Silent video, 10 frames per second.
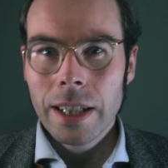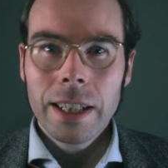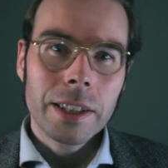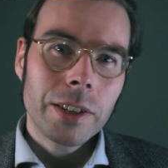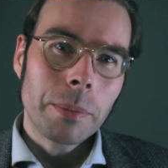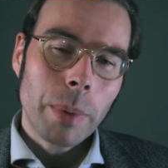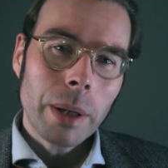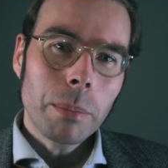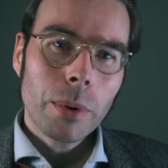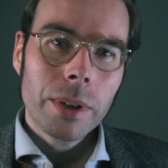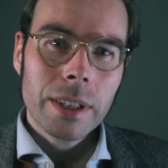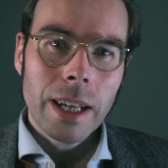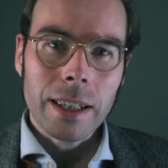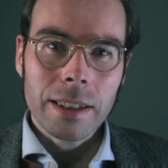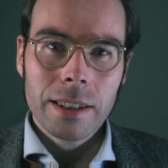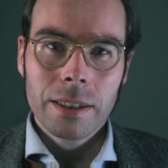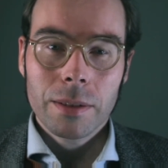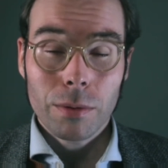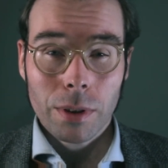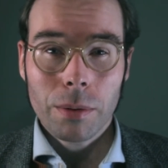And to pinpoint that
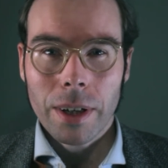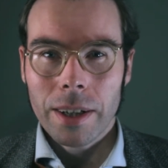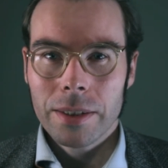requires